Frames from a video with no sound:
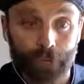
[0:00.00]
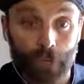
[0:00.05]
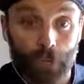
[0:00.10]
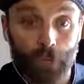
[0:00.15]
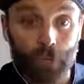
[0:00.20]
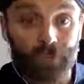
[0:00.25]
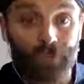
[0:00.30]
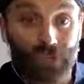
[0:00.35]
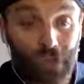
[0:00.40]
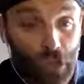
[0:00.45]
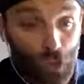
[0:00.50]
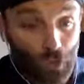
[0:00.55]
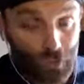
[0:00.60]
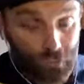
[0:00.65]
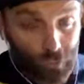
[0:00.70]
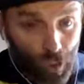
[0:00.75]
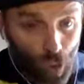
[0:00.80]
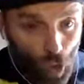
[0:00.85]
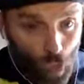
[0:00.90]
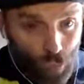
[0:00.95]
What do they call the
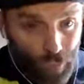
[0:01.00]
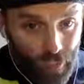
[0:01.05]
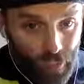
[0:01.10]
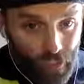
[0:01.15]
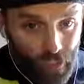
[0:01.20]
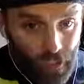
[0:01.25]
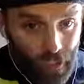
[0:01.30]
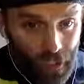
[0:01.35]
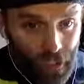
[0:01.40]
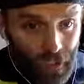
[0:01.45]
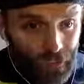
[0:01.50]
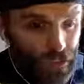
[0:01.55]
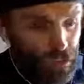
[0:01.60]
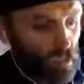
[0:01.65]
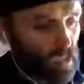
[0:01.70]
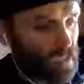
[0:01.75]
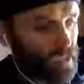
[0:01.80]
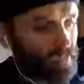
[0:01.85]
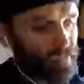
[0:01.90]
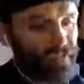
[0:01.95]
Pope? They
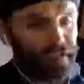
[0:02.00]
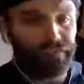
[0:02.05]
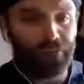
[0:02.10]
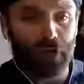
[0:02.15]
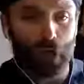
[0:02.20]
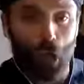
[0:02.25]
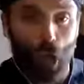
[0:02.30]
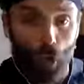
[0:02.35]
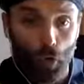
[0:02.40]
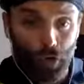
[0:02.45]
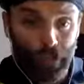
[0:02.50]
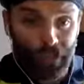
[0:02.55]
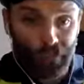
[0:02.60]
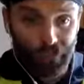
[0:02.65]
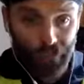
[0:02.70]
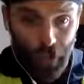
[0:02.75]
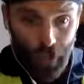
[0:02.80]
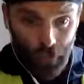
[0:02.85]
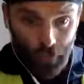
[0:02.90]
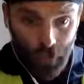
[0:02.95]
call him even Holy
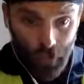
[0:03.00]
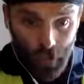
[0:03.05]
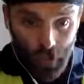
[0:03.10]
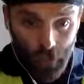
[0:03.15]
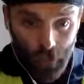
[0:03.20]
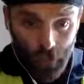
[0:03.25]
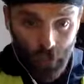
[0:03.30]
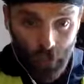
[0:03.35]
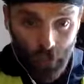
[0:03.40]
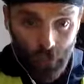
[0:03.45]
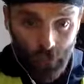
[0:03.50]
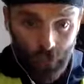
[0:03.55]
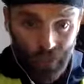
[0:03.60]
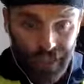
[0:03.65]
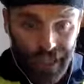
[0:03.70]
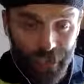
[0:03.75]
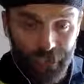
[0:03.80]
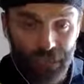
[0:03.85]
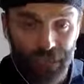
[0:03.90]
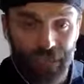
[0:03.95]
Father.
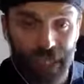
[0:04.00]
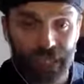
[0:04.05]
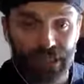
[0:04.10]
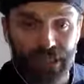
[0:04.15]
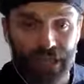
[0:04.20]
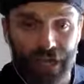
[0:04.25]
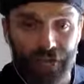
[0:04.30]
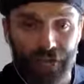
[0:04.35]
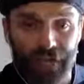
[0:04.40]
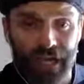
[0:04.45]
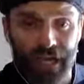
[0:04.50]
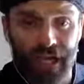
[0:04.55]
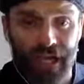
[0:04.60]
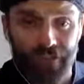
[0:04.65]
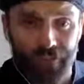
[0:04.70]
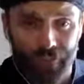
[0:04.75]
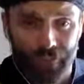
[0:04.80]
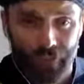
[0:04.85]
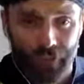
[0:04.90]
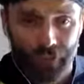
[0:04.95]
Capital H, capital
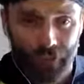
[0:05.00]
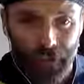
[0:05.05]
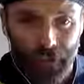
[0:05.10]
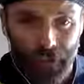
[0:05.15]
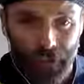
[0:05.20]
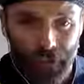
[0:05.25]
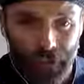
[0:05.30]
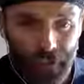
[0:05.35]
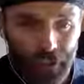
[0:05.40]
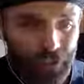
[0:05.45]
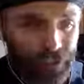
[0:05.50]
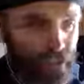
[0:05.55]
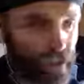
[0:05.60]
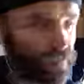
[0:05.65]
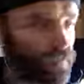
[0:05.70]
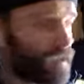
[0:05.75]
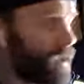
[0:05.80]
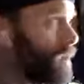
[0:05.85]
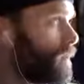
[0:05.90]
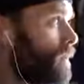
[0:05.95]
F. How dare
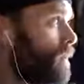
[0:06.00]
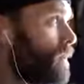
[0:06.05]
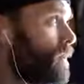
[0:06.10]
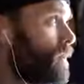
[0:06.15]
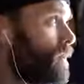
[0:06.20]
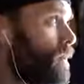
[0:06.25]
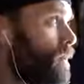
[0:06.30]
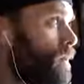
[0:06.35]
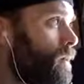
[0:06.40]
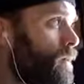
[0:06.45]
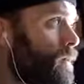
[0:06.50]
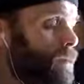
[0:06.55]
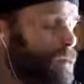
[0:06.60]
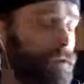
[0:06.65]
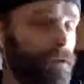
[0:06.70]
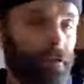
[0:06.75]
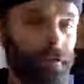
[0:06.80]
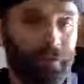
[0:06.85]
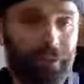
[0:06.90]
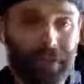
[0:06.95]
they?
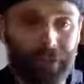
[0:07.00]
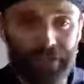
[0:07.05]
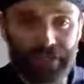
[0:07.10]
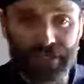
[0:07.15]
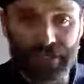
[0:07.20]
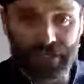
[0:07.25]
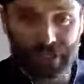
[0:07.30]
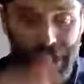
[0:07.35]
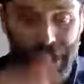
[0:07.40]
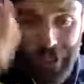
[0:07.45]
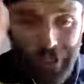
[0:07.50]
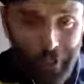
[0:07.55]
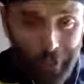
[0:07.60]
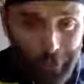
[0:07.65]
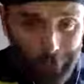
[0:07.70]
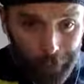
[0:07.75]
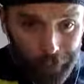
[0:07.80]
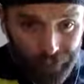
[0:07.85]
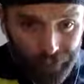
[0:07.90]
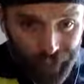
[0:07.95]
The Bible says,
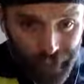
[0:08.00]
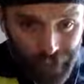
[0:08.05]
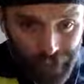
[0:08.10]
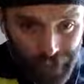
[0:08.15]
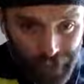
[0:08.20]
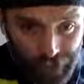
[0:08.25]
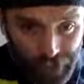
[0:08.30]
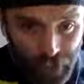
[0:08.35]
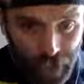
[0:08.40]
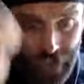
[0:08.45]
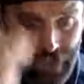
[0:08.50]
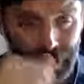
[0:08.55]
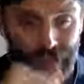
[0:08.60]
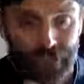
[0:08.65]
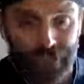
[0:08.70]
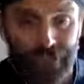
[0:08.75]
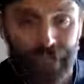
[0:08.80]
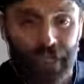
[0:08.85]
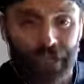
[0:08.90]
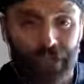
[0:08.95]
God
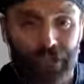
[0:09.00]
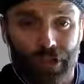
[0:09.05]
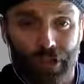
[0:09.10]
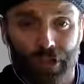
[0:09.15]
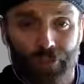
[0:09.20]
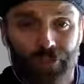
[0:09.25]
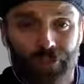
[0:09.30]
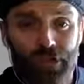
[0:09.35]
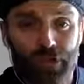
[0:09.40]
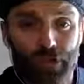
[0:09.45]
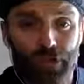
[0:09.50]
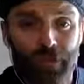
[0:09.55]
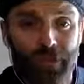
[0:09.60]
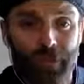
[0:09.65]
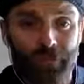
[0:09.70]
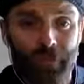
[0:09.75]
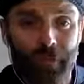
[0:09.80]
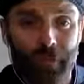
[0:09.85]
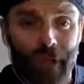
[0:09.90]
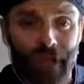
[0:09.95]
is let God be true and
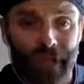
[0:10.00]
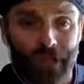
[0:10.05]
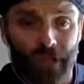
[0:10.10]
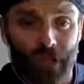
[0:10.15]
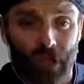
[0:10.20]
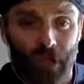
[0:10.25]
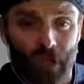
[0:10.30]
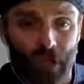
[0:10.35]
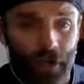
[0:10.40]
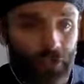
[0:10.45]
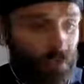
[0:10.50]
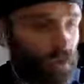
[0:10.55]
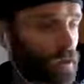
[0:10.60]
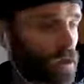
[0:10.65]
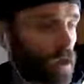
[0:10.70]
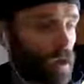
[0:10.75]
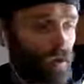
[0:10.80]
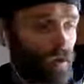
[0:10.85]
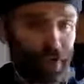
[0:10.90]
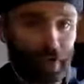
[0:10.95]
every man a liar. They
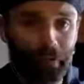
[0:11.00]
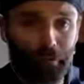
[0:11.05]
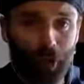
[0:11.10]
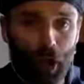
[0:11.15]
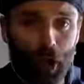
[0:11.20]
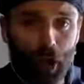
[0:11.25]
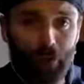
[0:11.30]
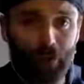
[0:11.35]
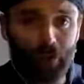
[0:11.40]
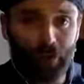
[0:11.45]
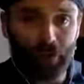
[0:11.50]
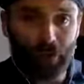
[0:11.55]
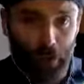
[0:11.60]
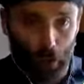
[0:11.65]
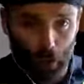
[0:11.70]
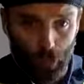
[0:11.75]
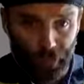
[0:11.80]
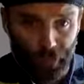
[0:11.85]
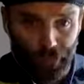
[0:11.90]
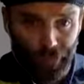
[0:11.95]
call their Pope the
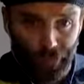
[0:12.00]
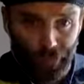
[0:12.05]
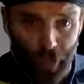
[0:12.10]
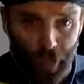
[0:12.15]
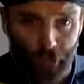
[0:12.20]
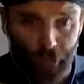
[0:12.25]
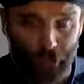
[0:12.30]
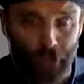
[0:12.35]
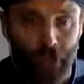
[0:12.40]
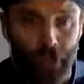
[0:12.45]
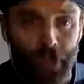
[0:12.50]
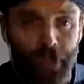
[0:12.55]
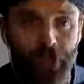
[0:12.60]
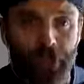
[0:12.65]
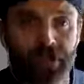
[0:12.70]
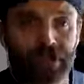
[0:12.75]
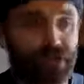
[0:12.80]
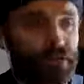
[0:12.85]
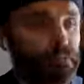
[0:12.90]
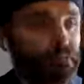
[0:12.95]
Holy Father, who
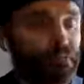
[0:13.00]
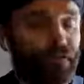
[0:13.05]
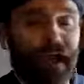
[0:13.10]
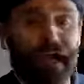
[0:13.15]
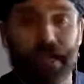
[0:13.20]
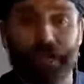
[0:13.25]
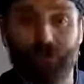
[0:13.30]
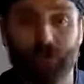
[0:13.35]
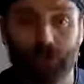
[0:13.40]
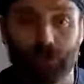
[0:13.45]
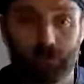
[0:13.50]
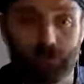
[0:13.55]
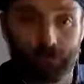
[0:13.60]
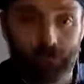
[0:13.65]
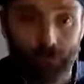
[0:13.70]
is infallible,